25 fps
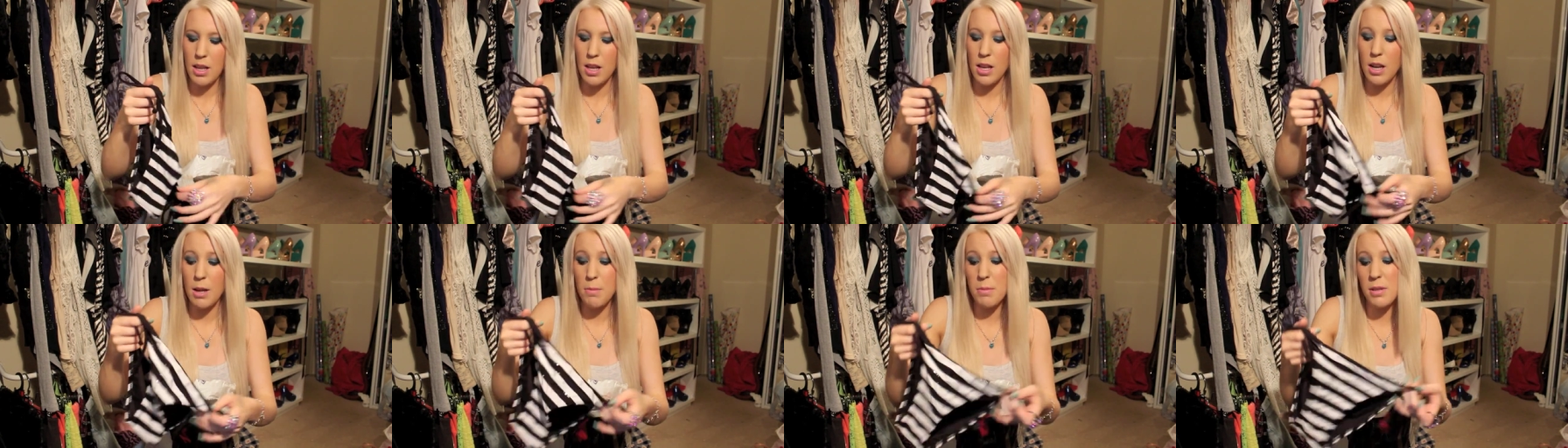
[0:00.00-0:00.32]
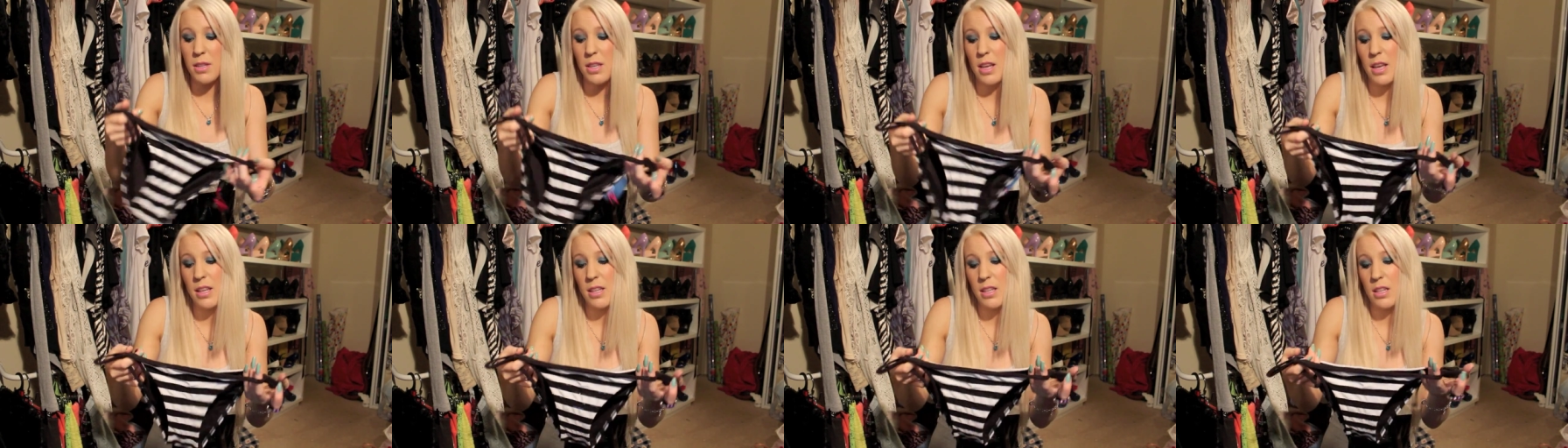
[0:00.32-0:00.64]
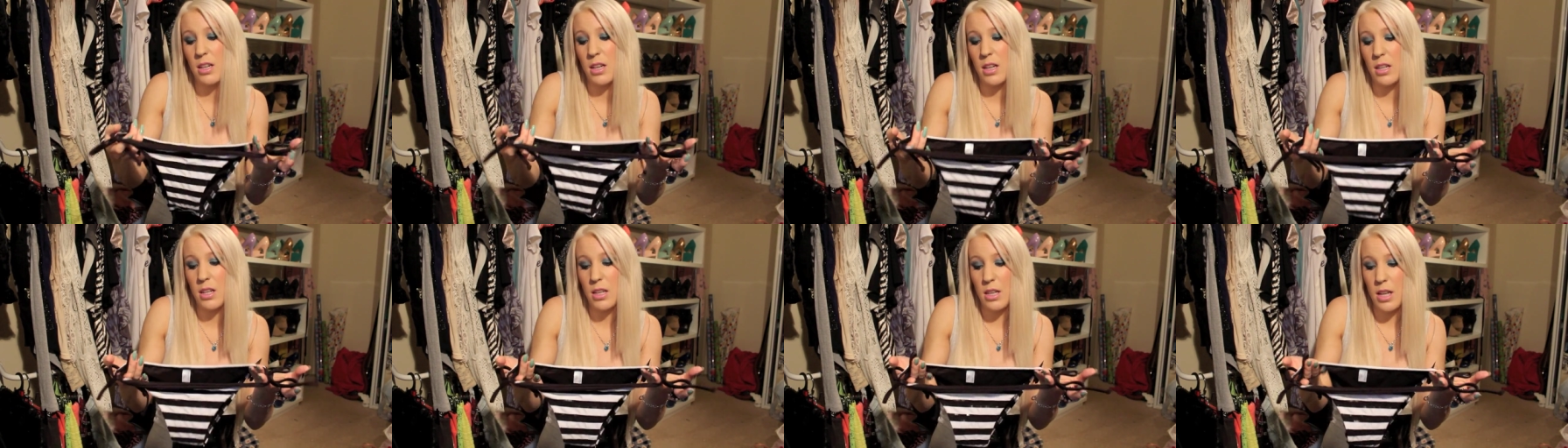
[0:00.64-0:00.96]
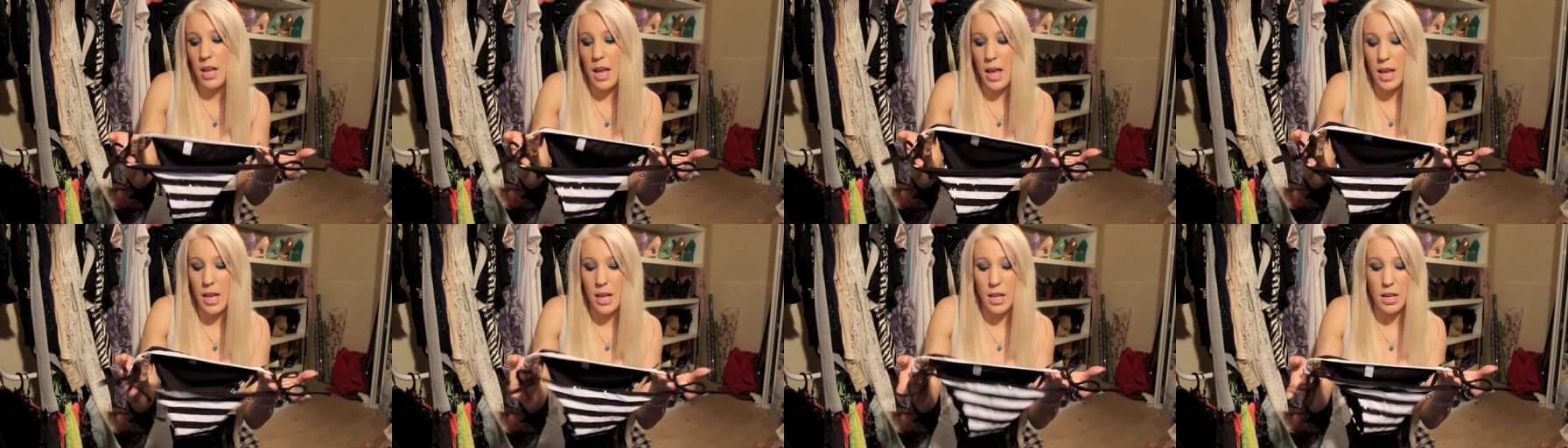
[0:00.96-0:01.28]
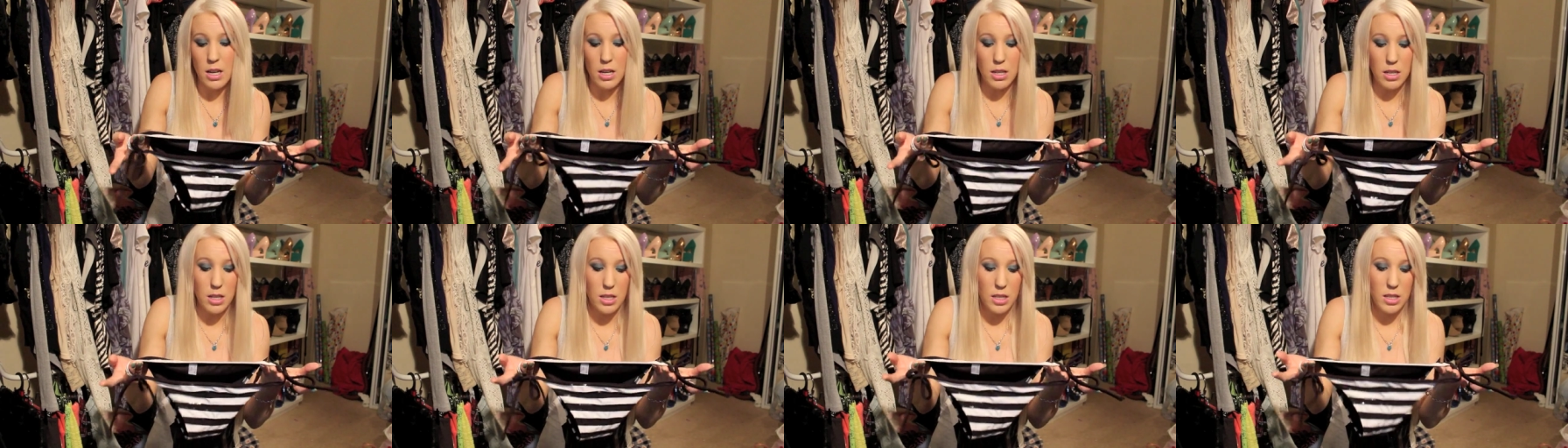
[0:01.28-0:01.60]
And I'm a size 8
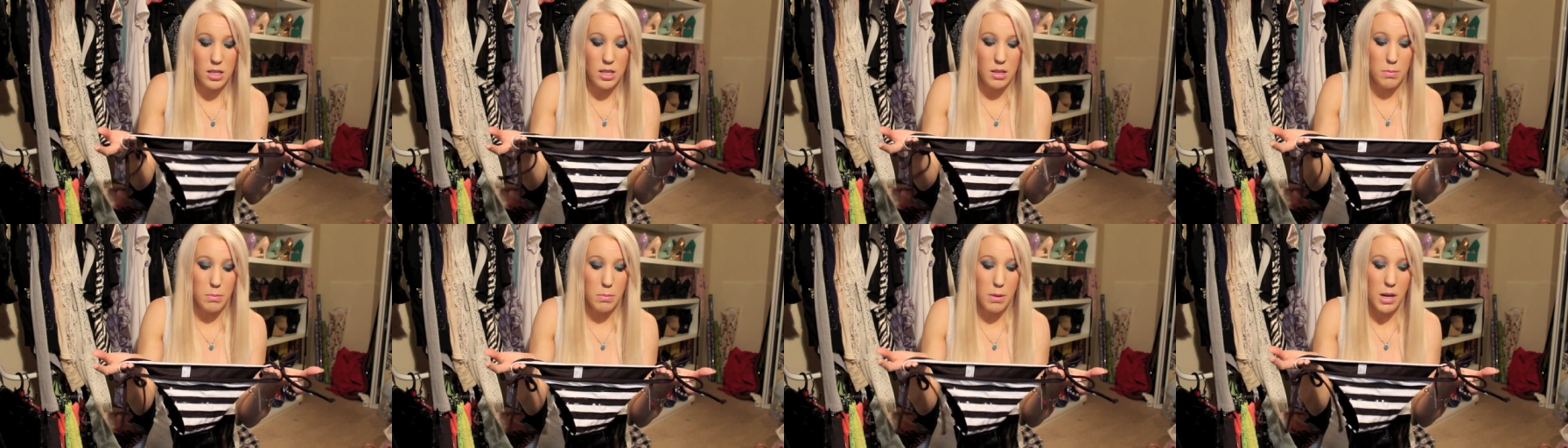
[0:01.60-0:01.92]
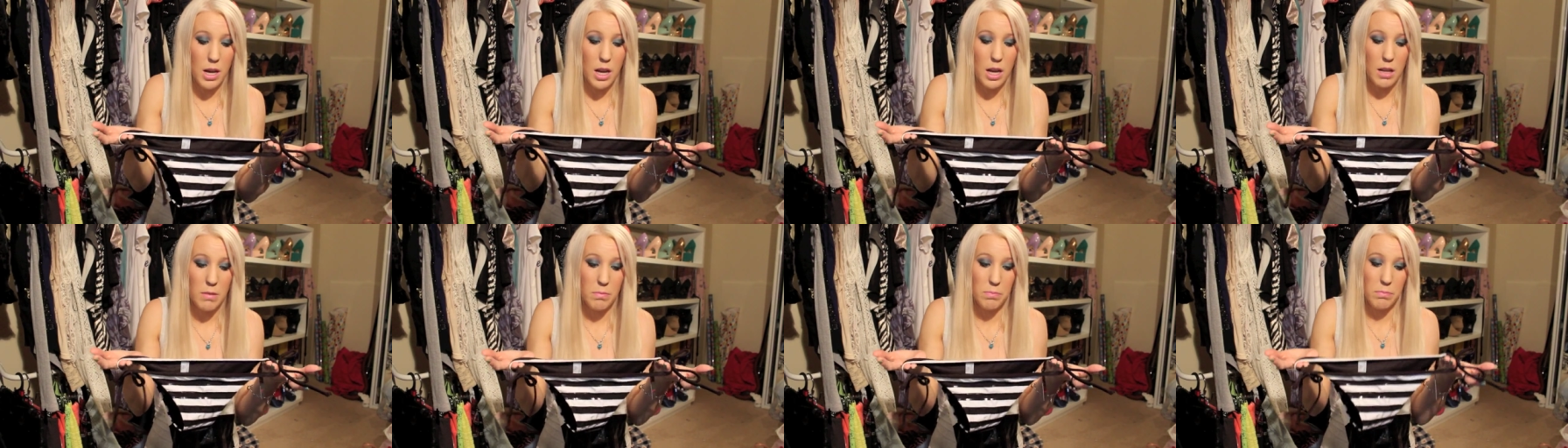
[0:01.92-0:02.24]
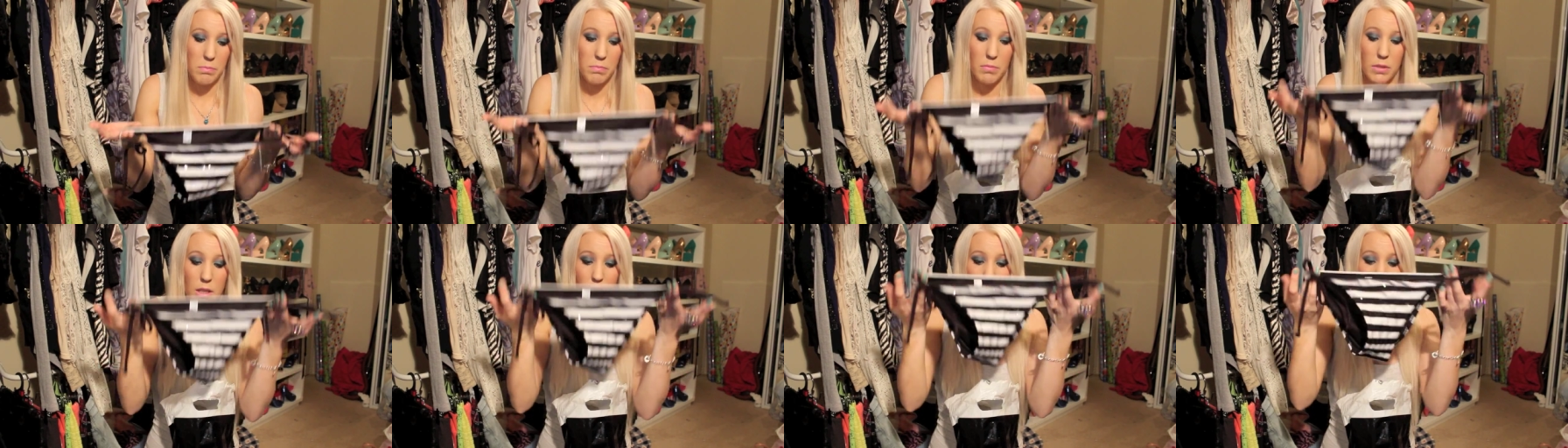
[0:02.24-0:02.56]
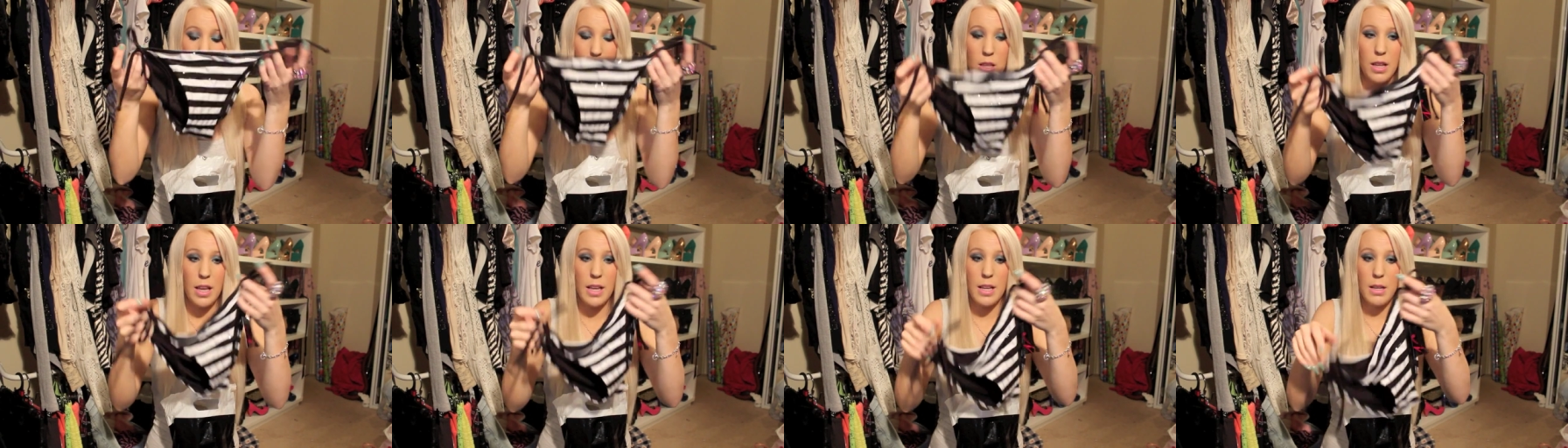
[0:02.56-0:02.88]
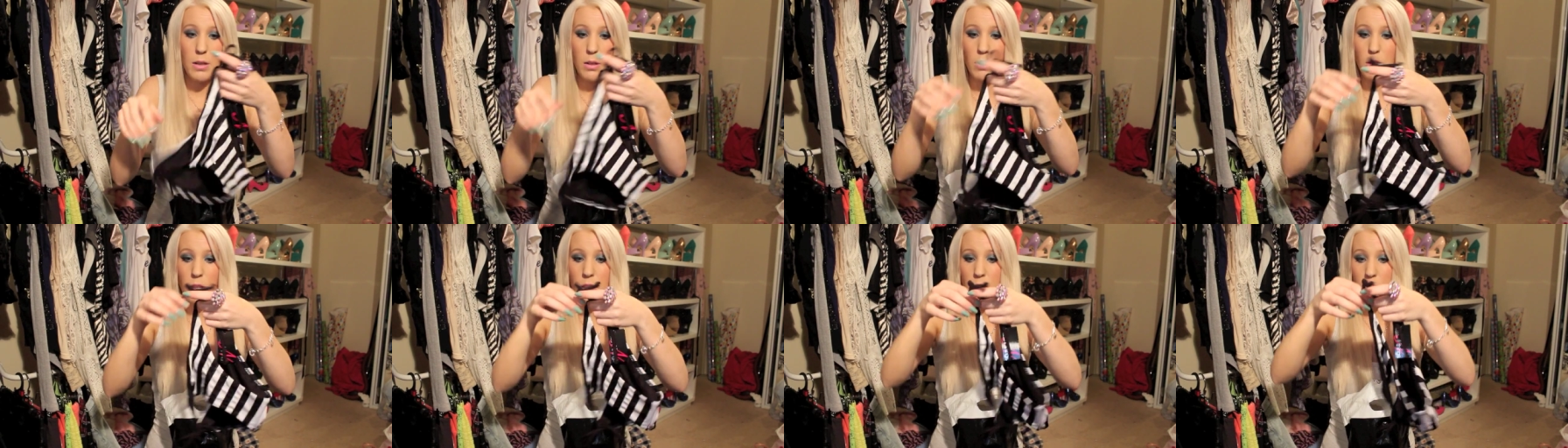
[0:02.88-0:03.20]
in undies but
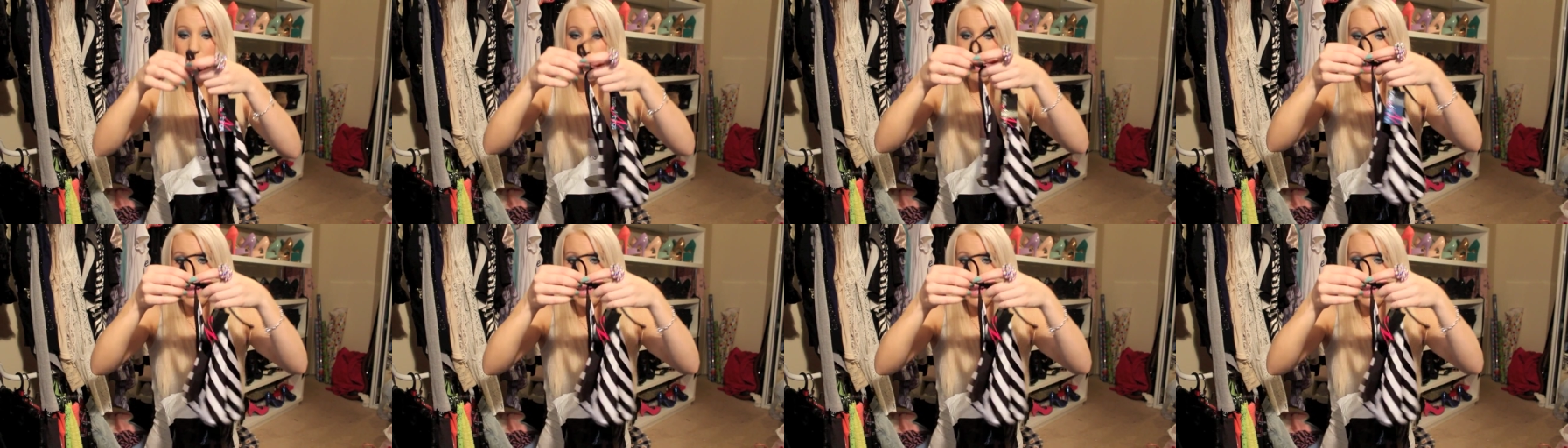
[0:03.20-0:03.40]
the good thing